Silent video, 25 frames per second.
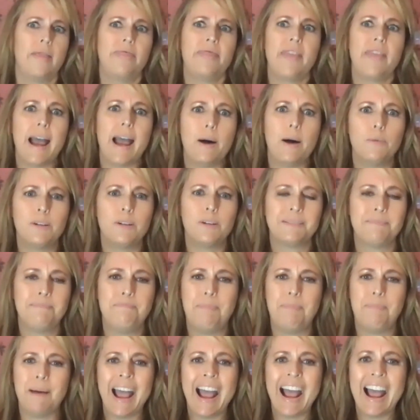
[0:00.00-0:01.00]
that was
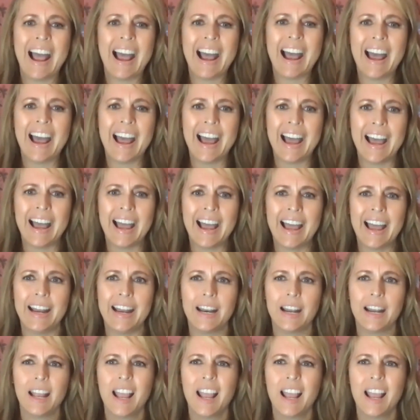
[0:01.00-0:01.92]
bad.